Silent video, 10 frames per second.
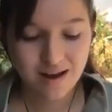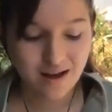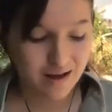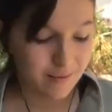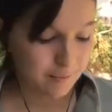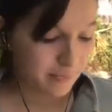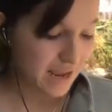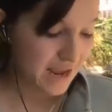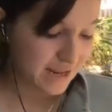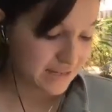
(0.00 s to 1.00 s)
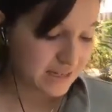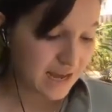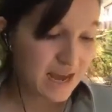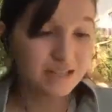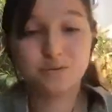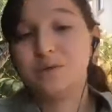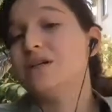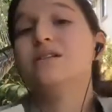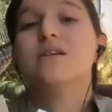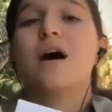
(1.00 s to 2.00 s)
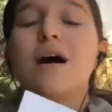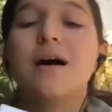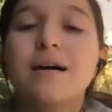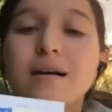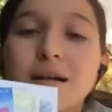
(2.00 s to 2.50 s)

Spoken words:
And as we saw,